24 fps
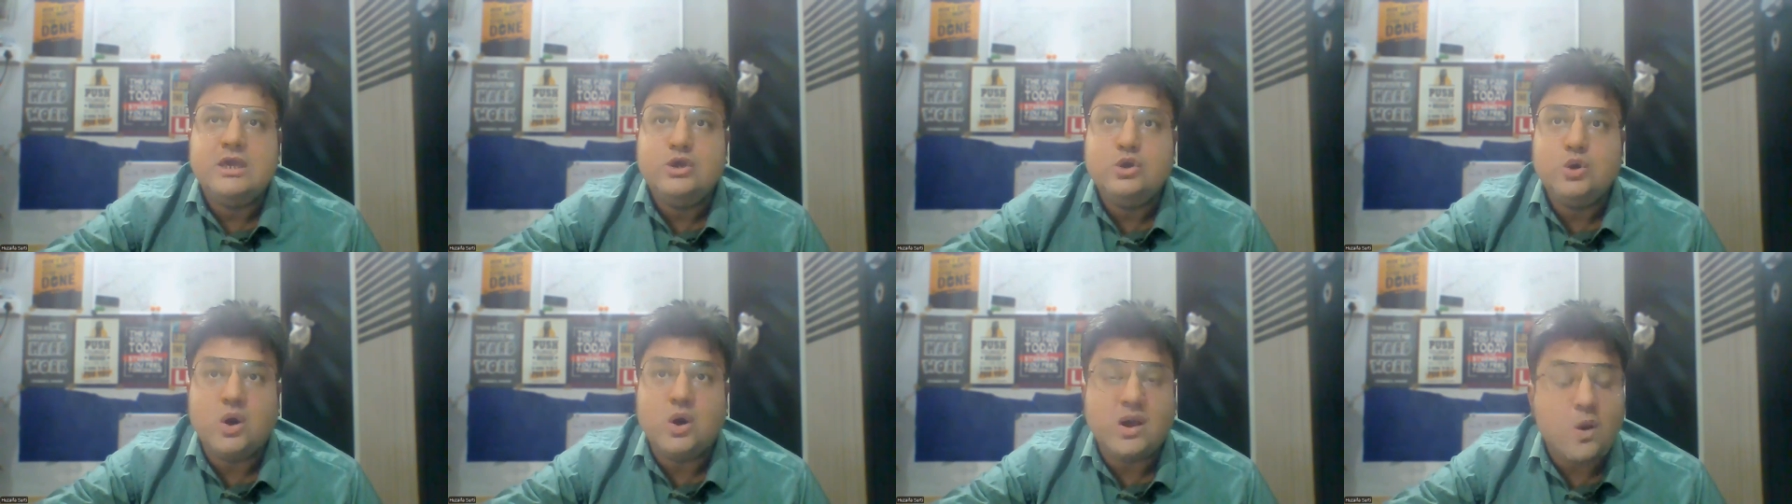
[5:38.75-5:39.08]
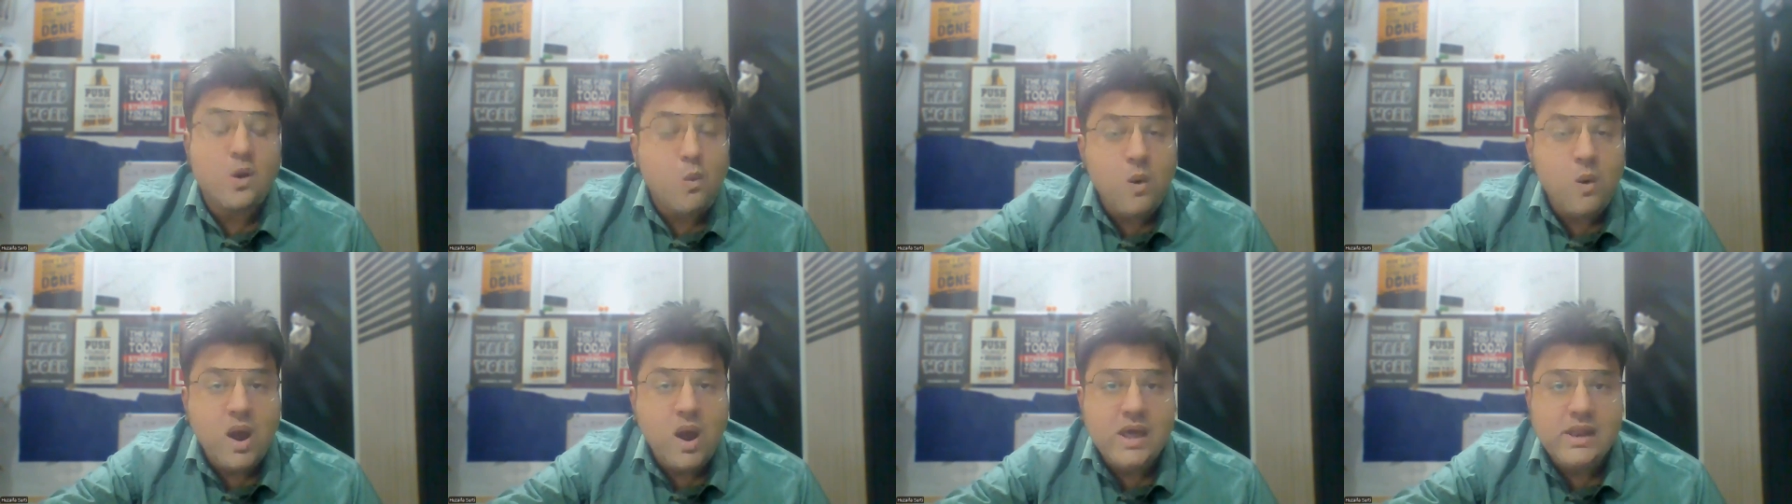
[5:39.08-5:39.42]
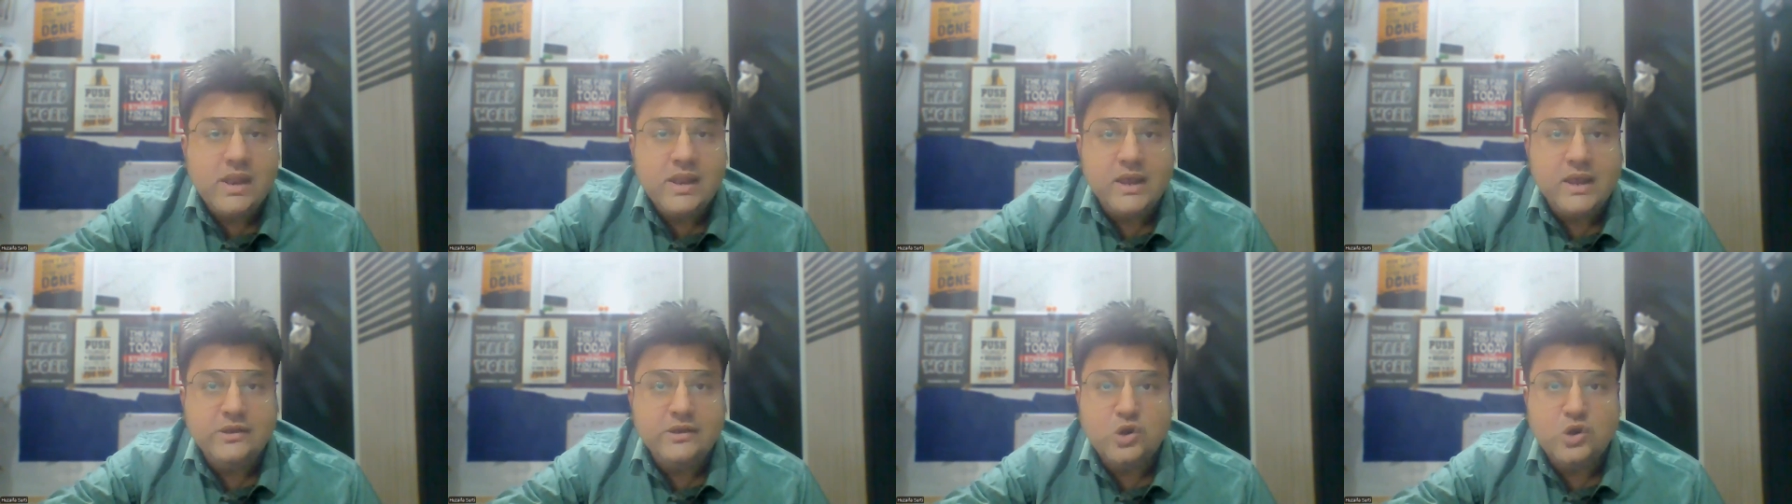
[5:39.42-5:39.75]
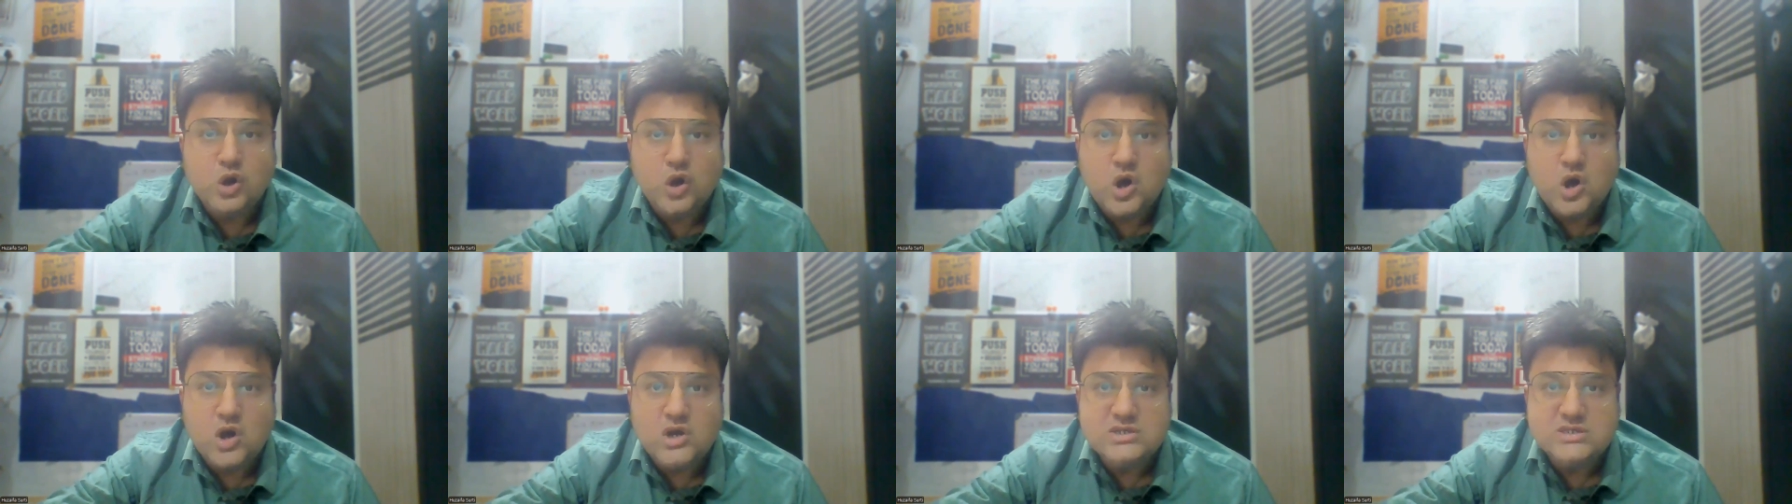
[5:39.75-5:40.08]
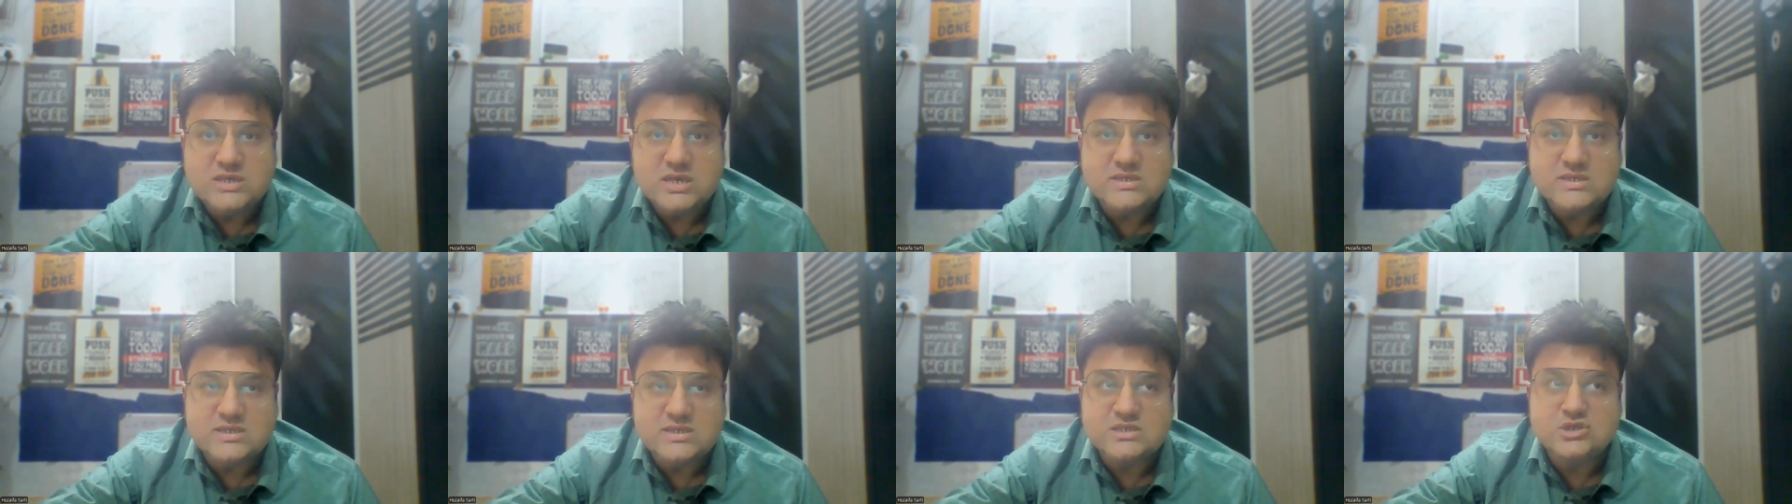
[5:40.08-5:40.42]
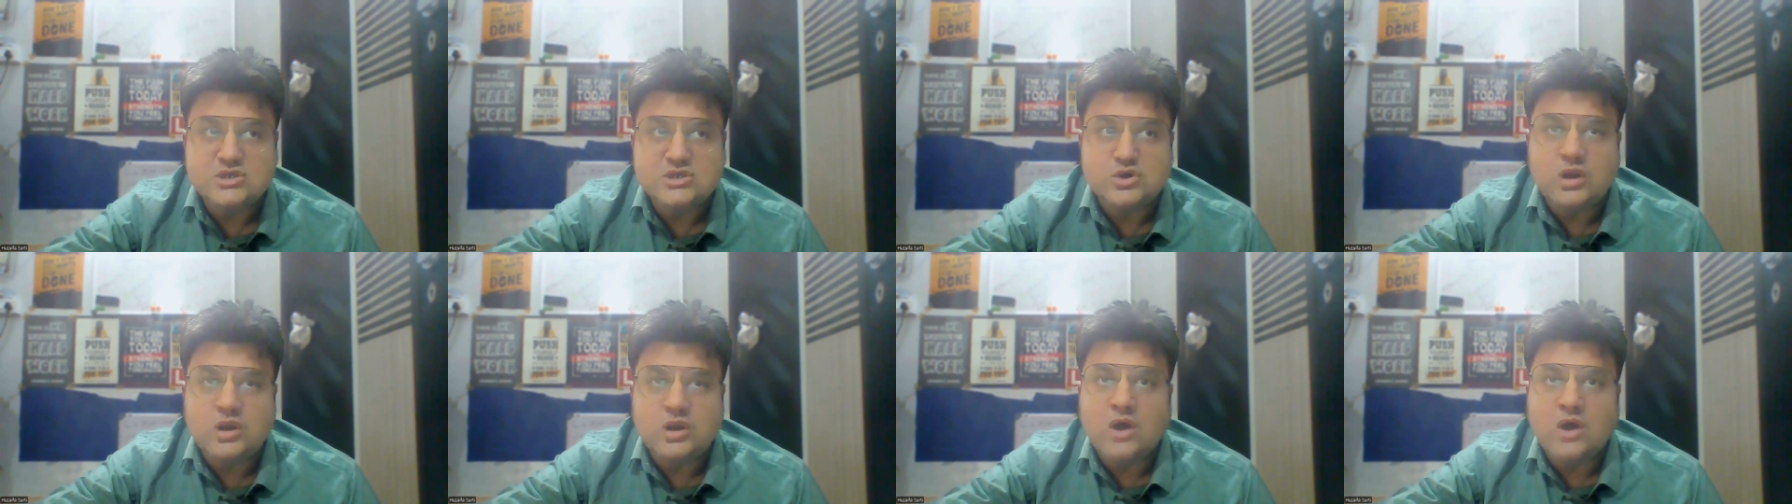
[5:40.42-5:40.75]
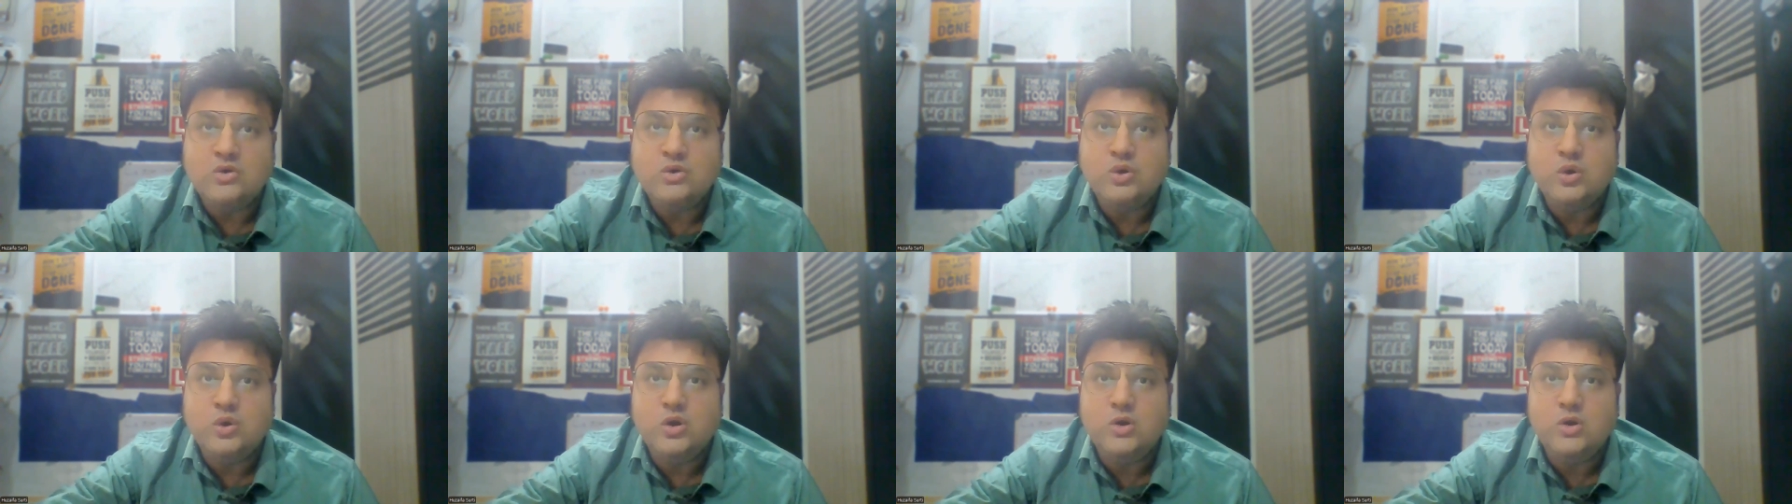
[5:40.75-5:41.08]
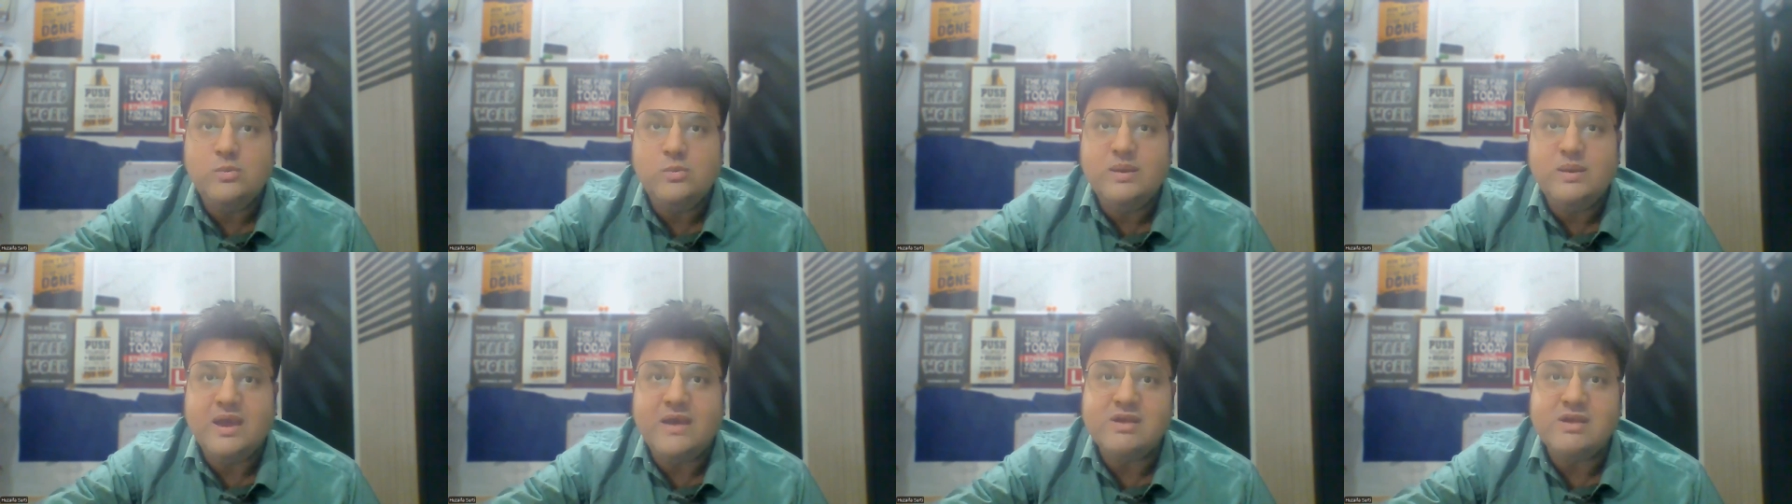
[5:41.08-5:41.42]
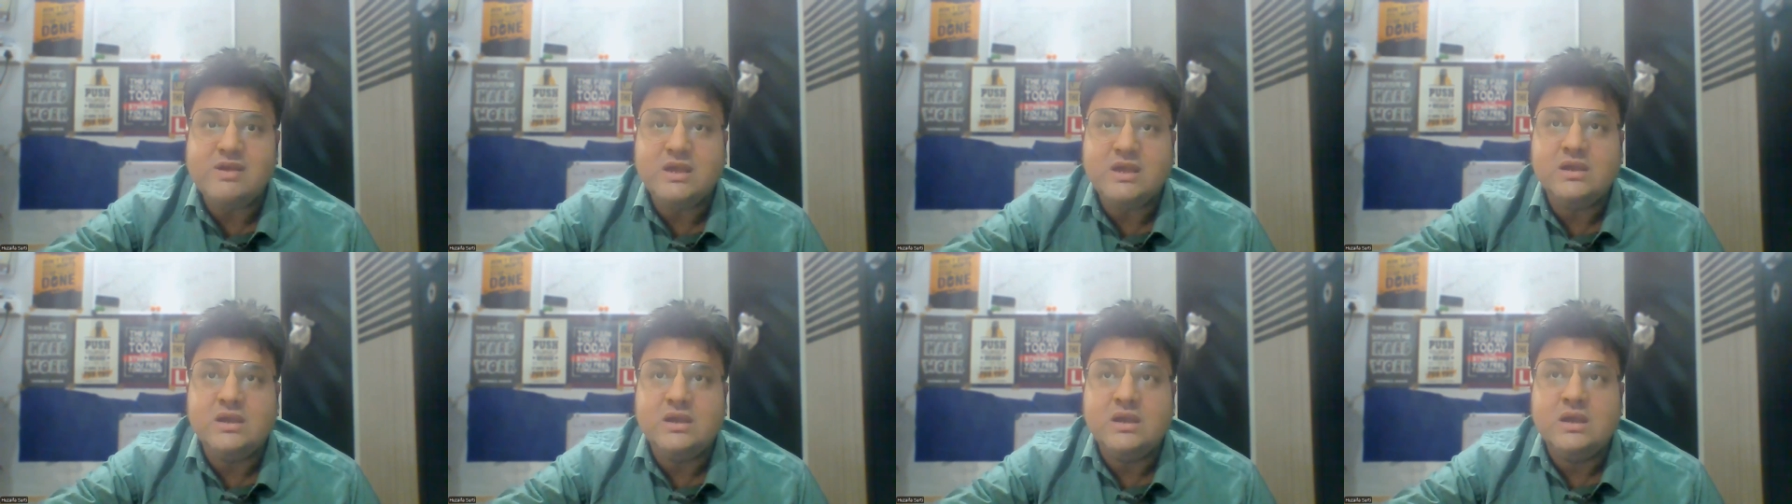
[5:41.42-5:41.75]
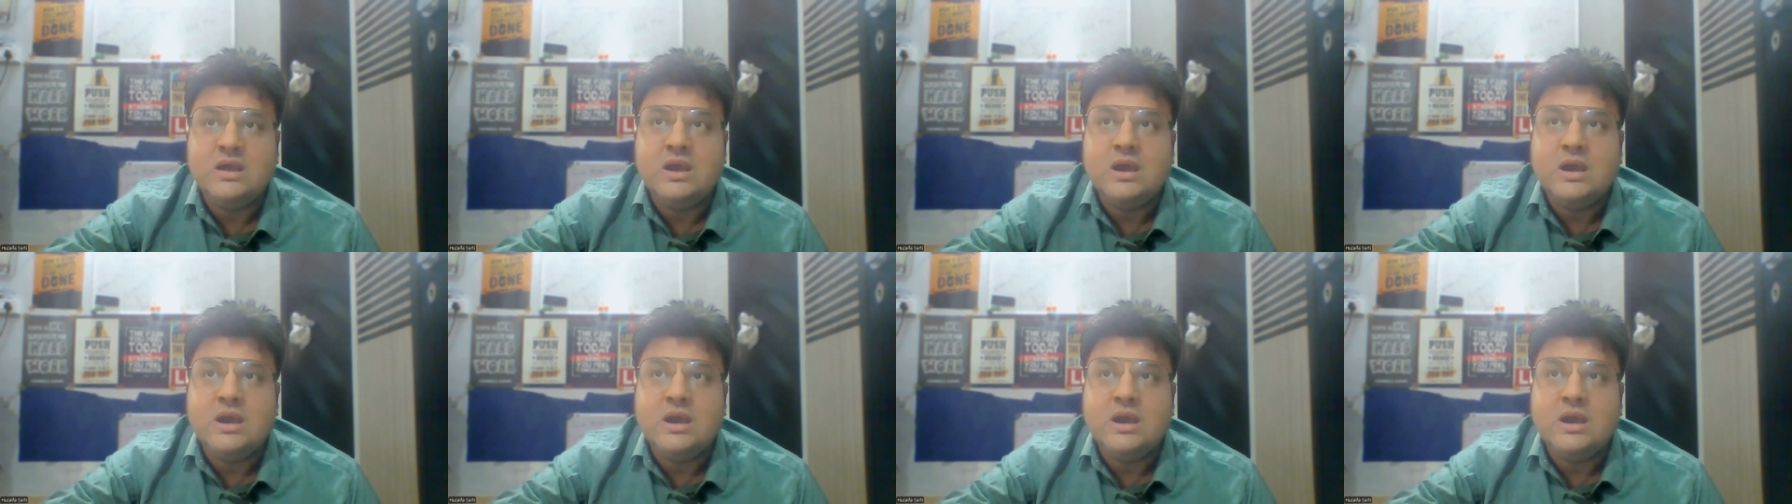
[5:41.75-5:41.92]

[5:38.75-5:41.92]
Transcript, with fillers: you are aware and you're conscious and so now you will be having